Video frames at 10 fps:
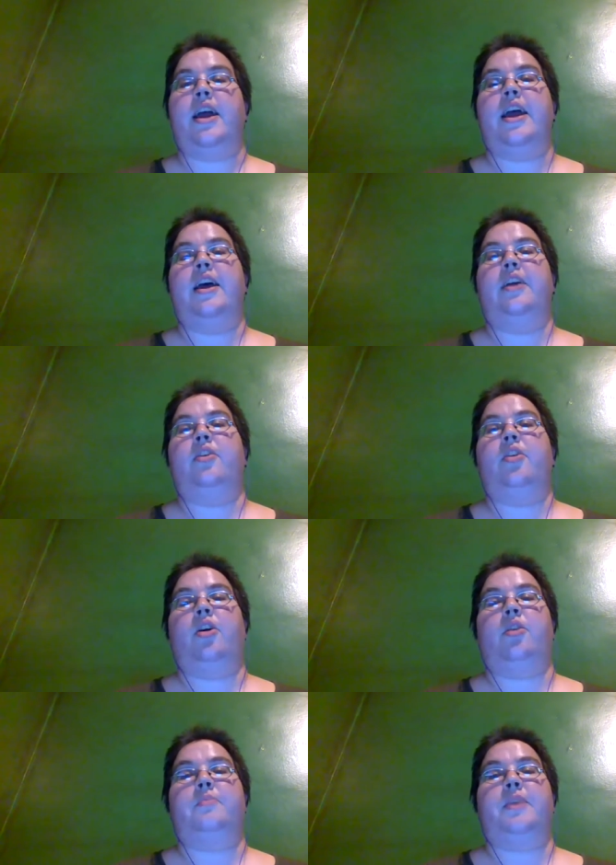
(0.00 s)
and
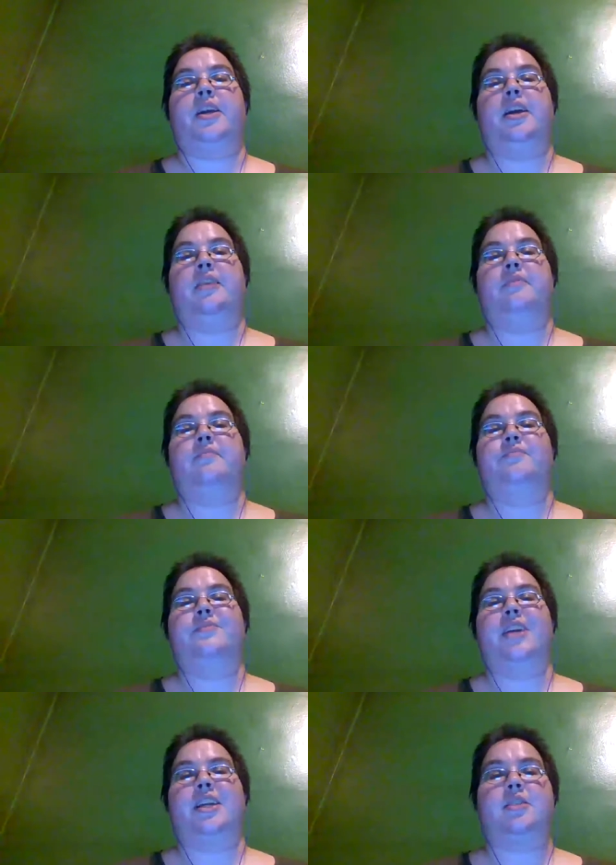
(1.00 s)
are being
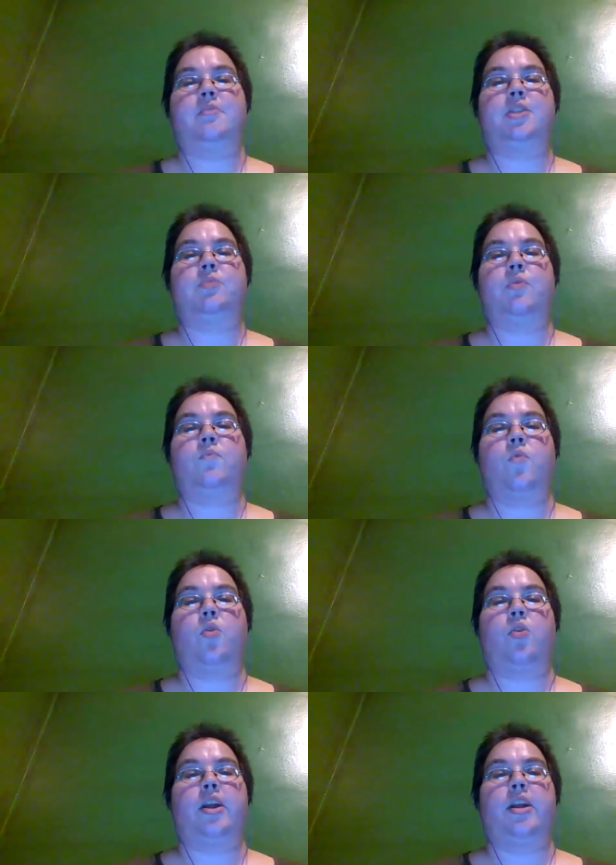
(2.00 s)
not so much
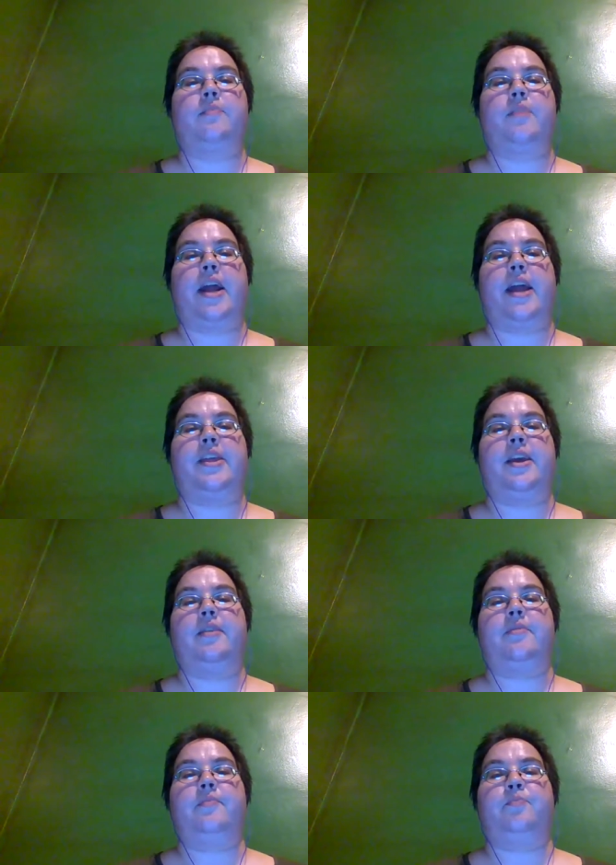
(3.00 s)
rewarded, but I think
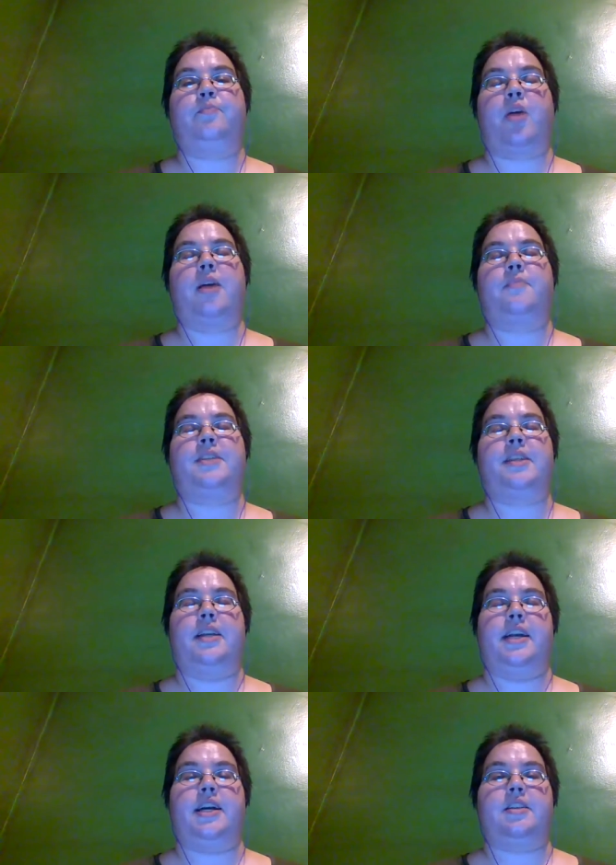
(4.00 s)
brought up to the
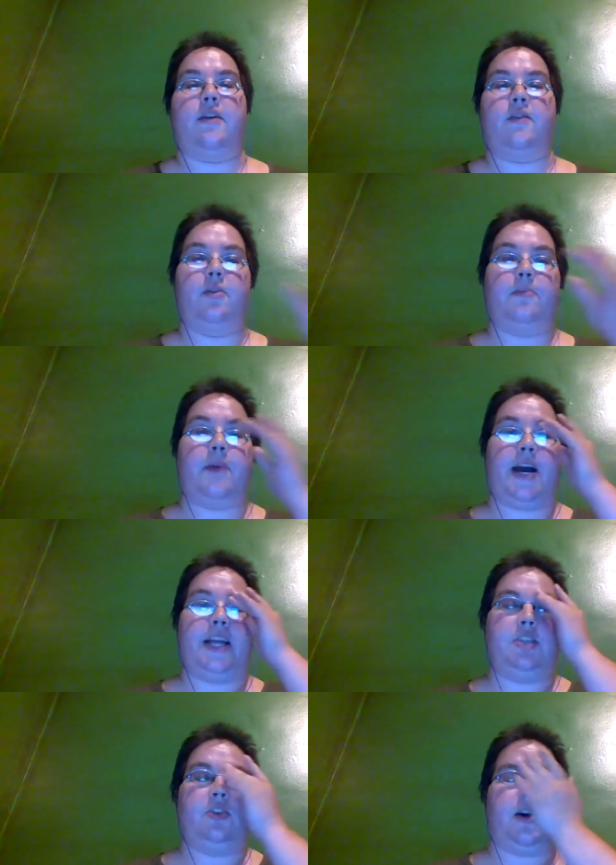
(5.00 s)
next level by
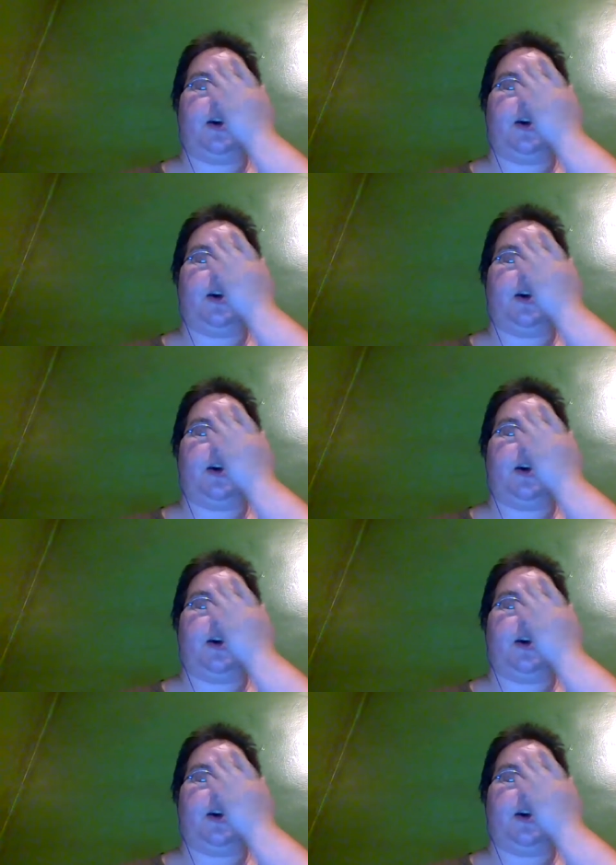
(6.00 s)
Jill